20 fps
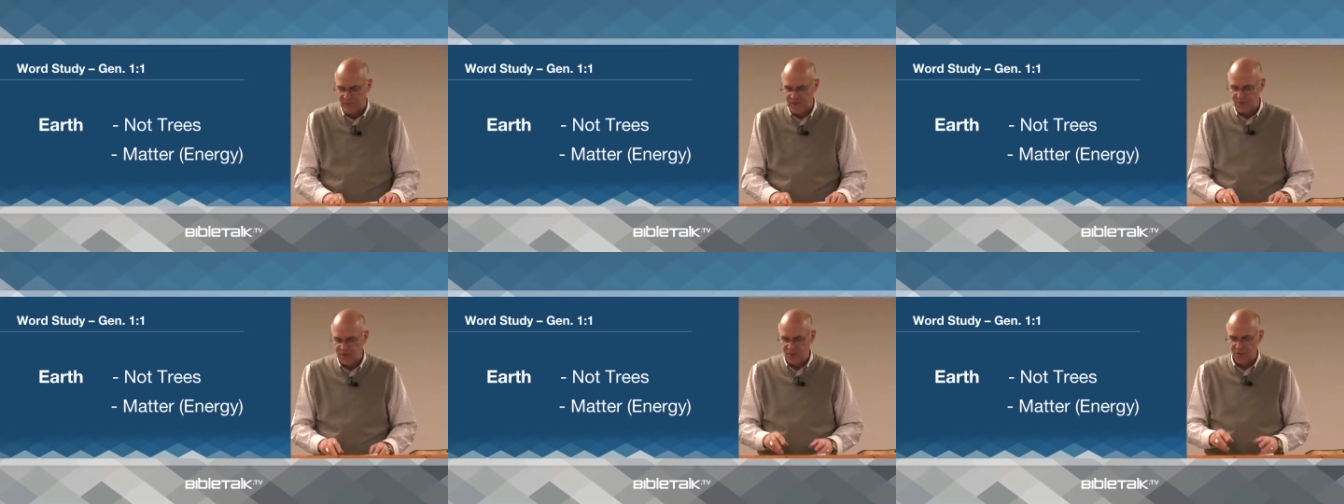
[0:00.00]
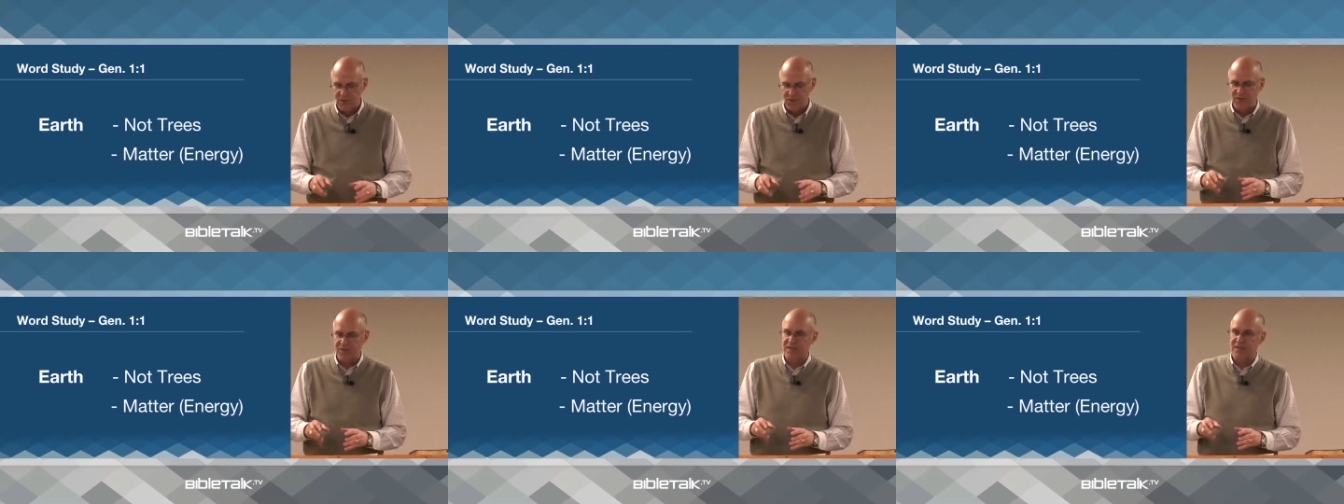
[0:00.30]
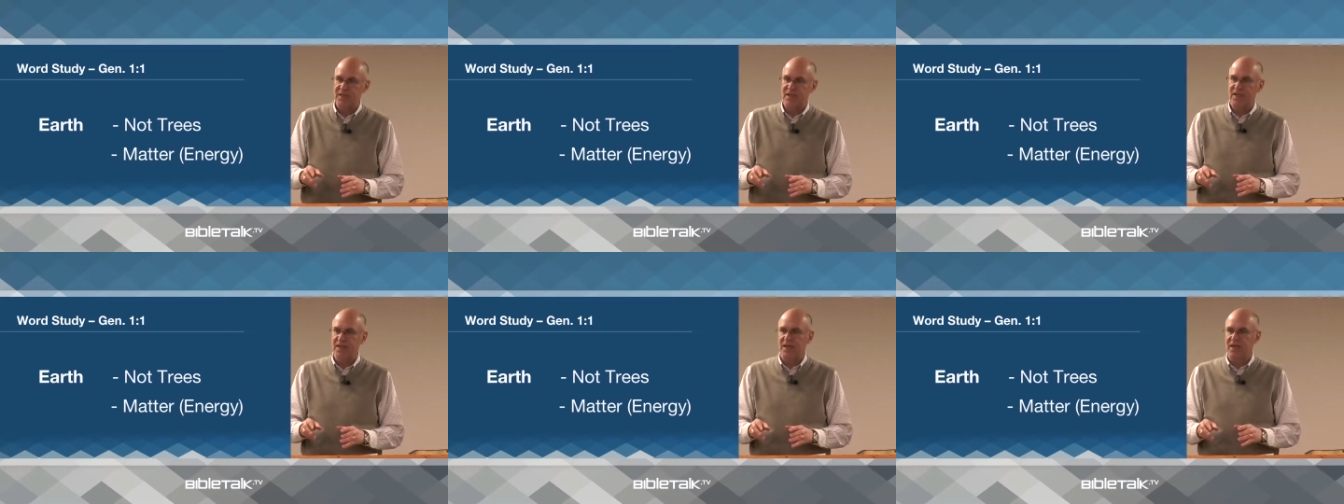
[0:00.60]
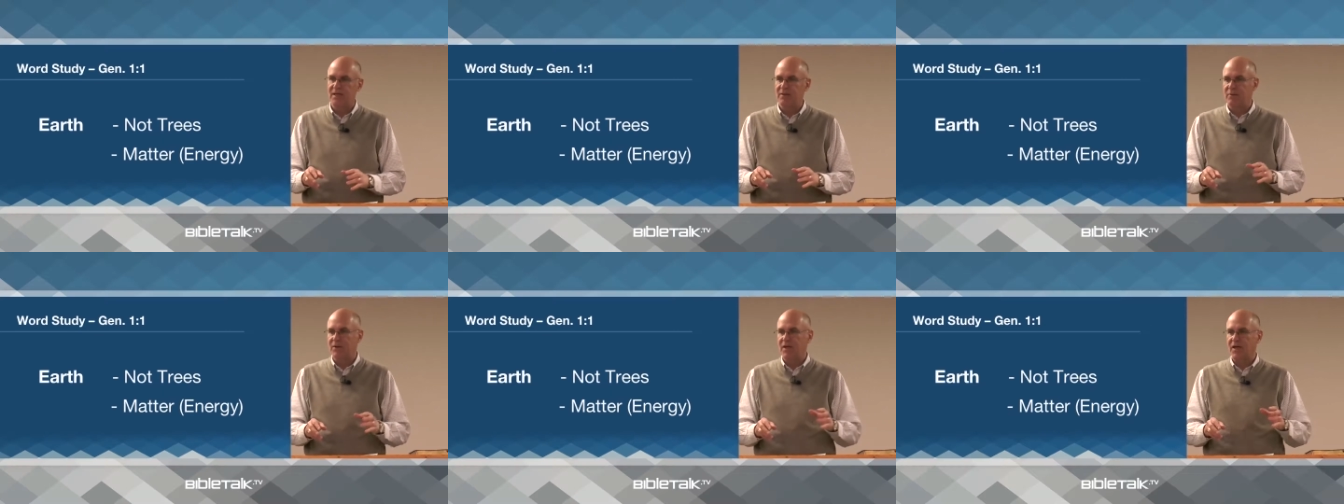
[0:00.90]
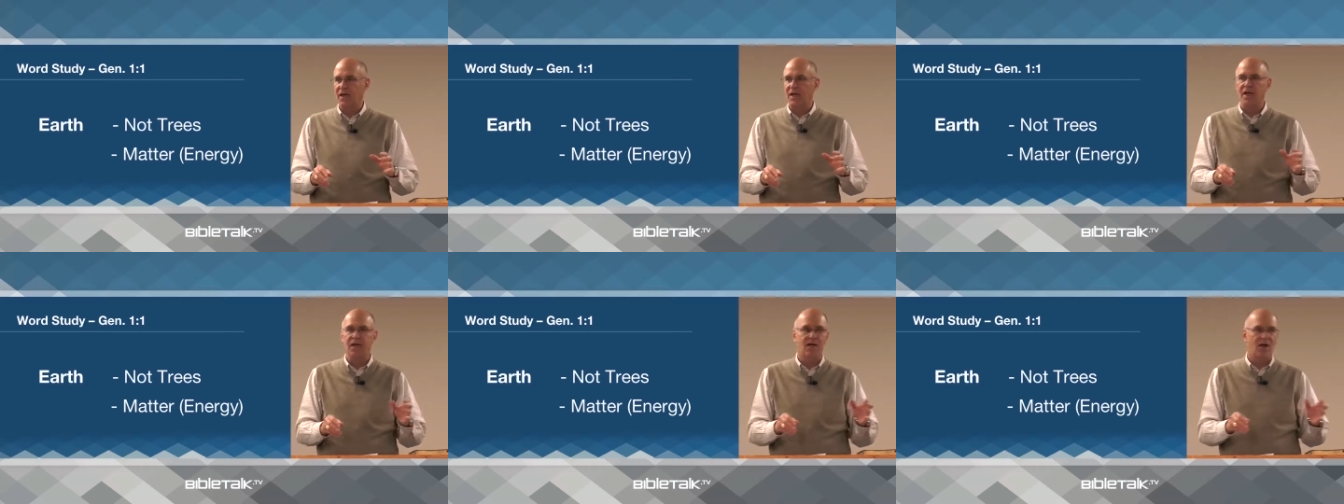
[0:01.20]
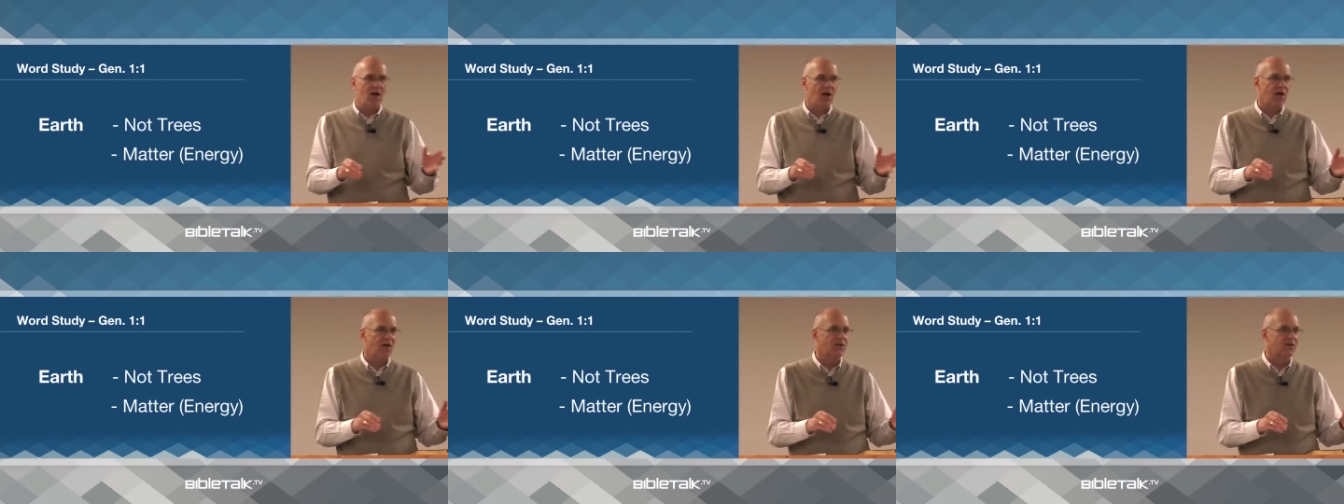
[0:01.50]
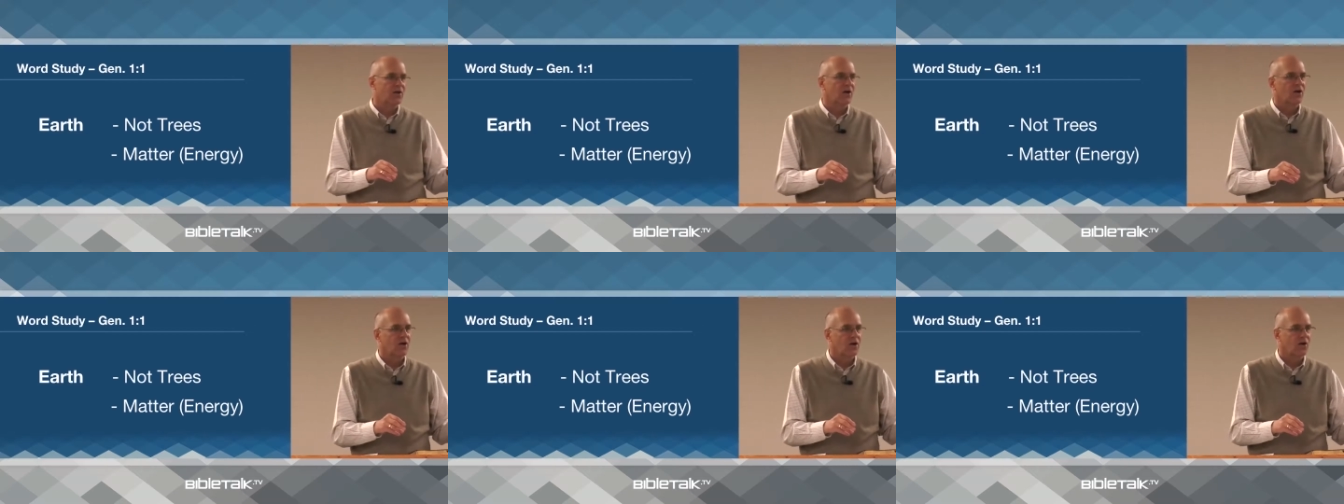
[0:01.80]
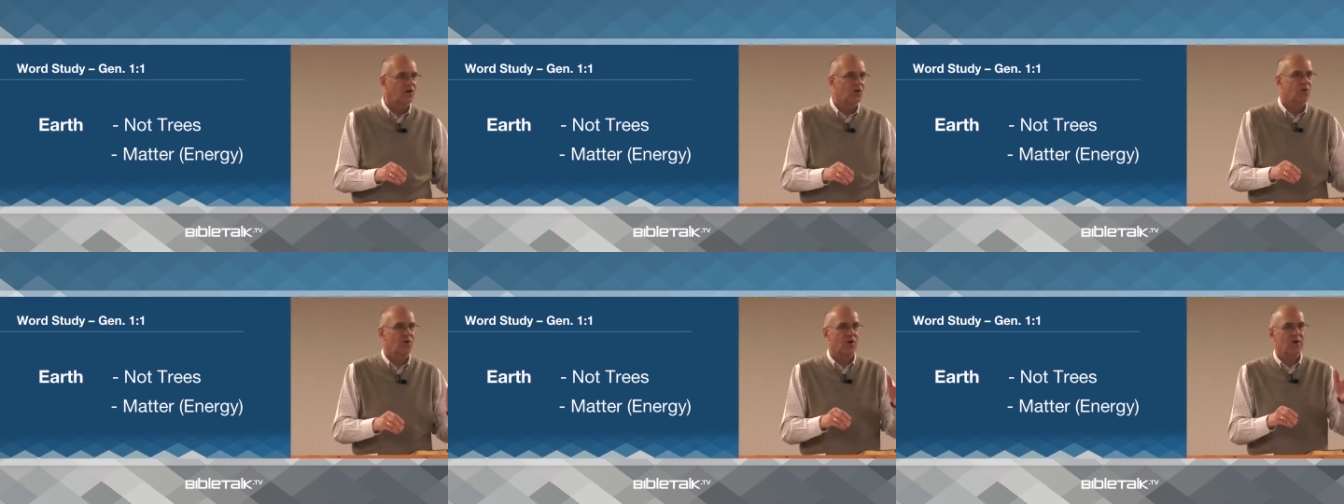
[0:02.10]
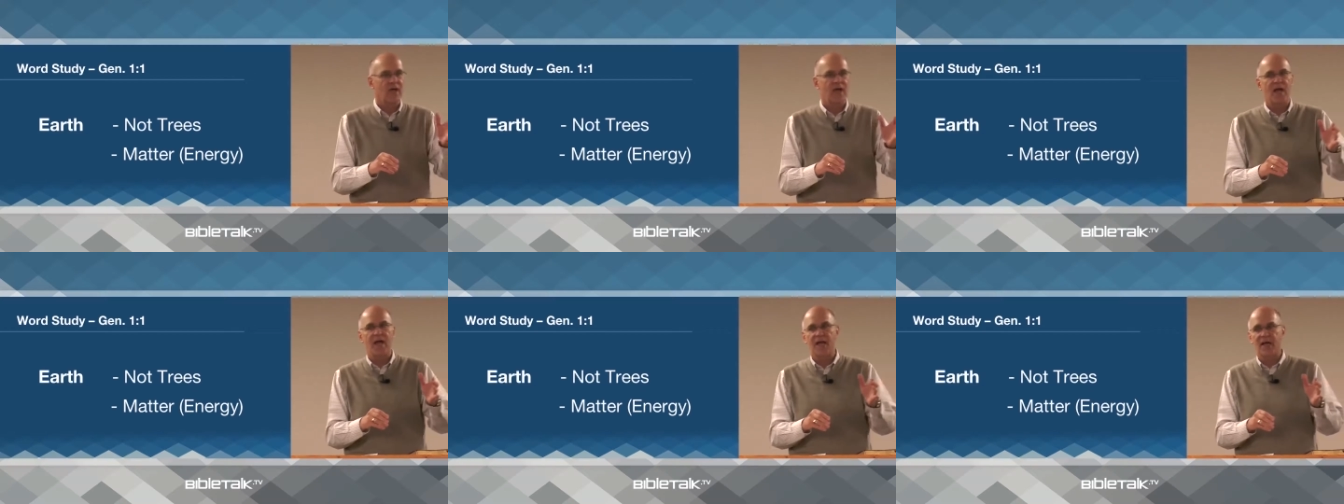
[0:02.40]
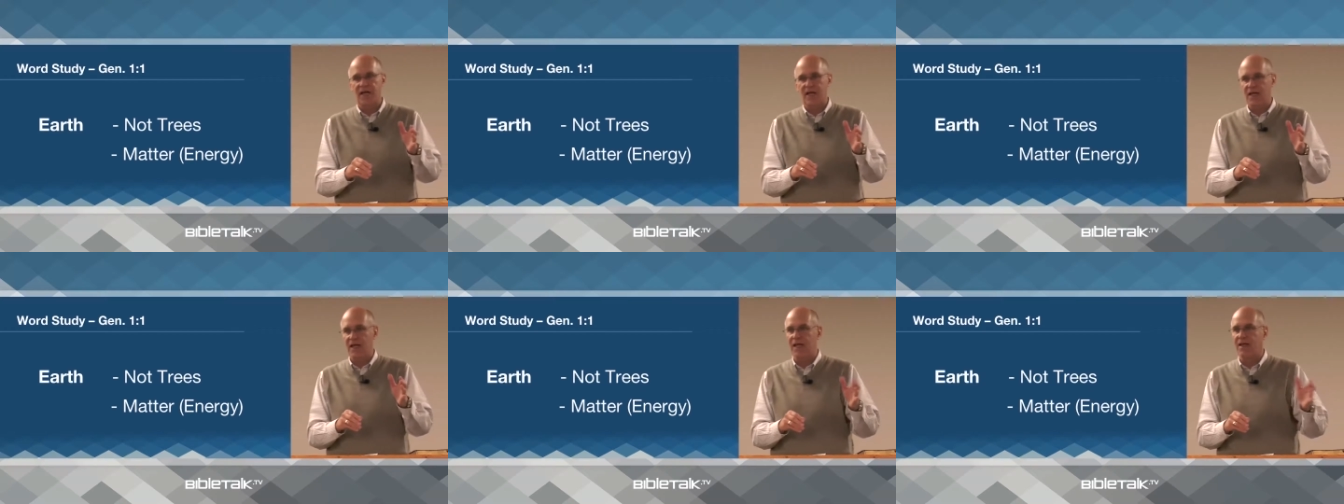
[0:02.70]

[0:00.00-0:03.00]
So you see, in the beginning, God created.